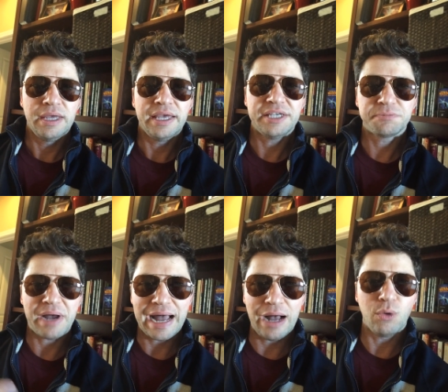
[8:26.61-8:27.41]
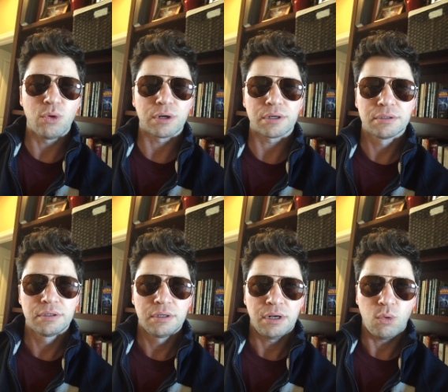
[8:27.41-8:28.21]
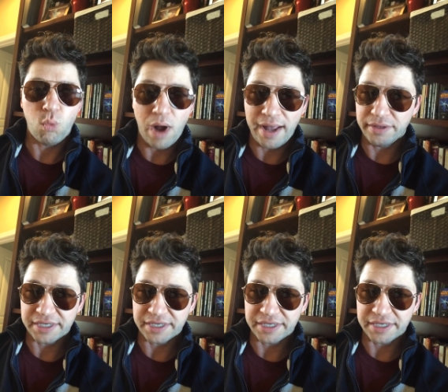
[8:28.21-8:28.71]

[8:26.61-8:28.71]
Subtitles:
His power, while